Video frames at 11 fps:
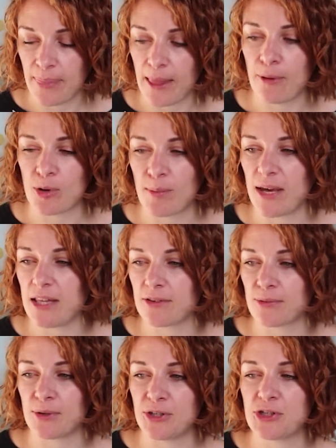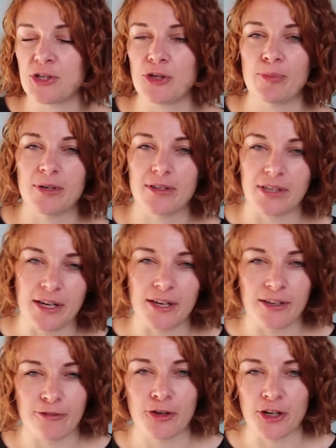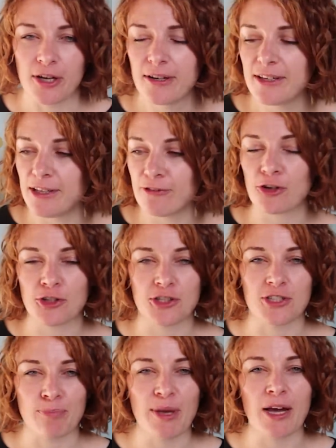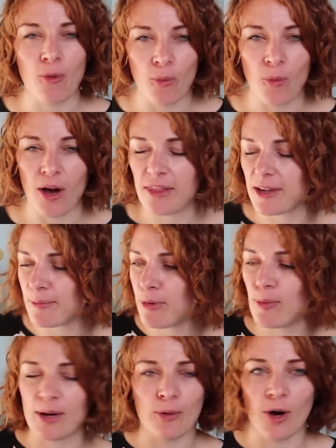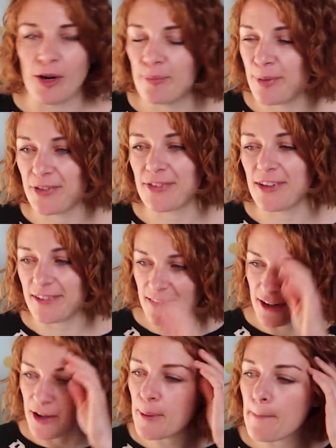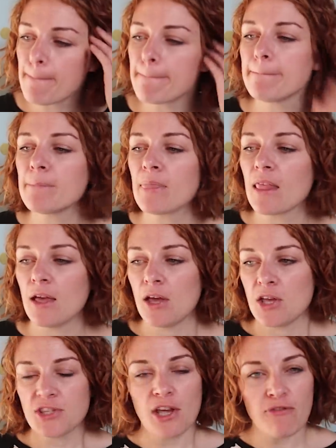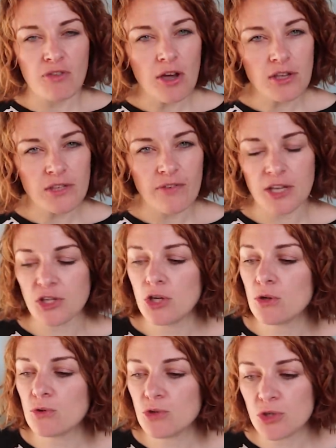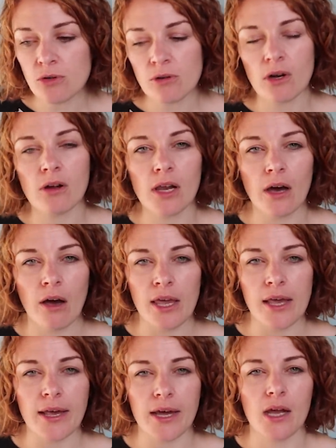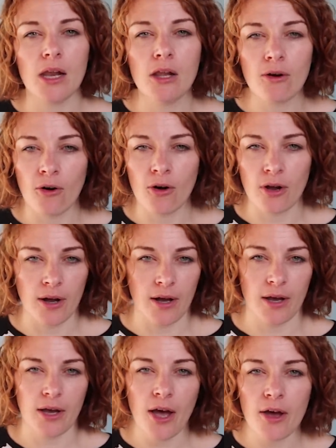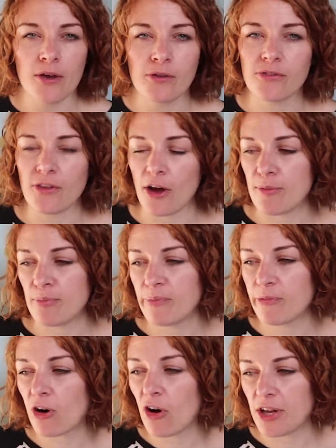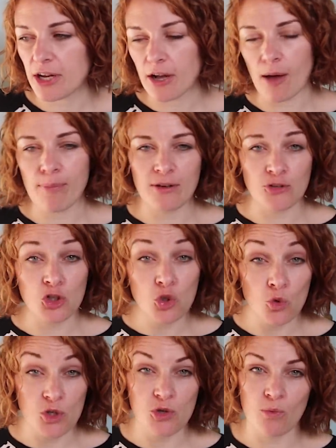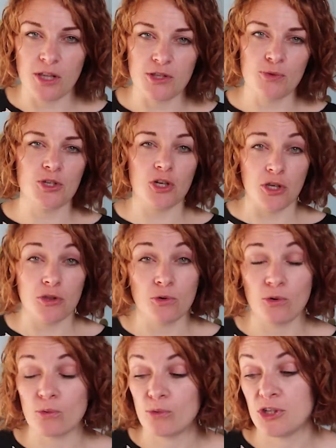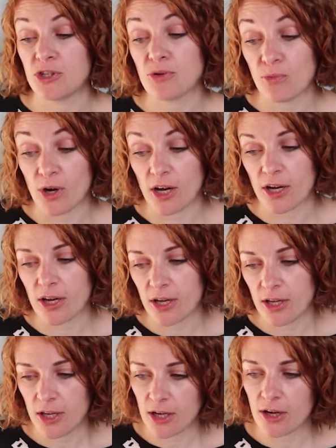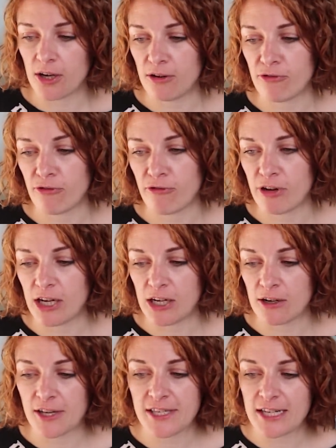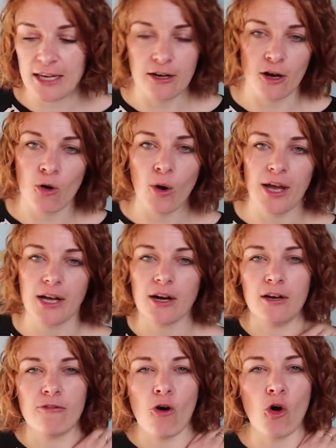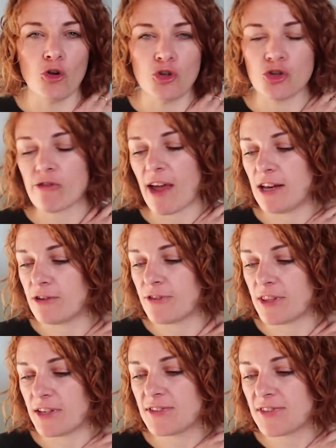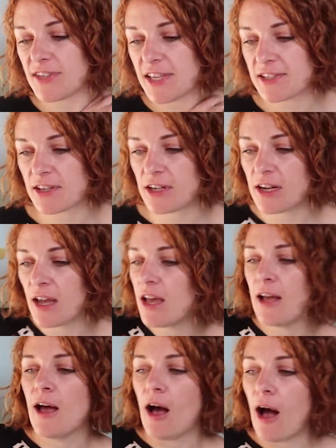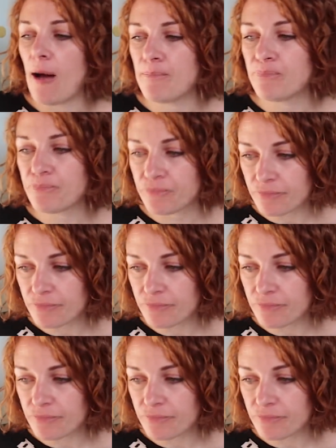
I want to make this one too, but you know, you've got to just pick, I think, probably one per season. So for those of us who do not like long coats, I've got in a couple of shorter ones which I thought would work kind of really nicely and are quite kind of on trend for this season. The